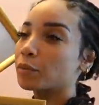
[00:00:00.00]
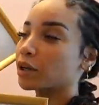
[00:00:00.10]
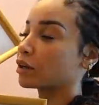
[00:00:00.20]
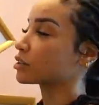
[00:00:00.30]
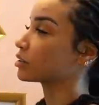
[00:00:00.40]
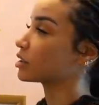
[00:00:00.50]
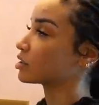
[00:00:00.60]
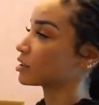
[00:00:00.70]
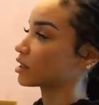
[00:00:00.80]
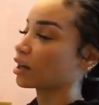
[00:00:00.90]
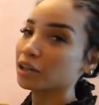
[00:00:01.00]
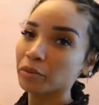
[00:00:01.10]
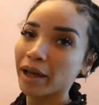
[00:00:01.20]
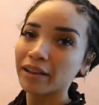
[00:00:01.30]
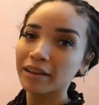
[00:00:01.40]
but also it's just the color
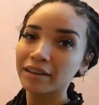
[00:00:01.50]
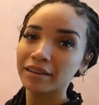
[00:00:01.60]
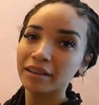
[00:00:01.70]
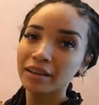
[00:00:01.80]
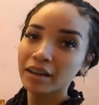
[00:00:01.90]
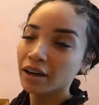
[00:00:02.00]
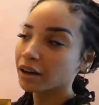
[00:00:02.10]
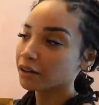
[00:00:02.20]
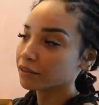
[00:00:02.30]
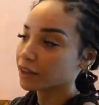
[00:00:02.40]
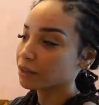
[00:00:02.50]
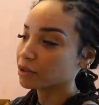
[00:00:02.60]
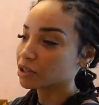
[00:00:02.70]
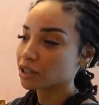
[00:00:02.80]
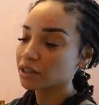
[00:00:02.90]
palette of the
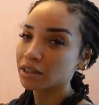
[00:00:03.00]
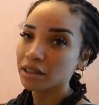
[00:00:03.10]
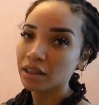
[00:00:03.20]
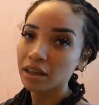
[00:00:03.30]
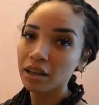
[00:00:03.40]
images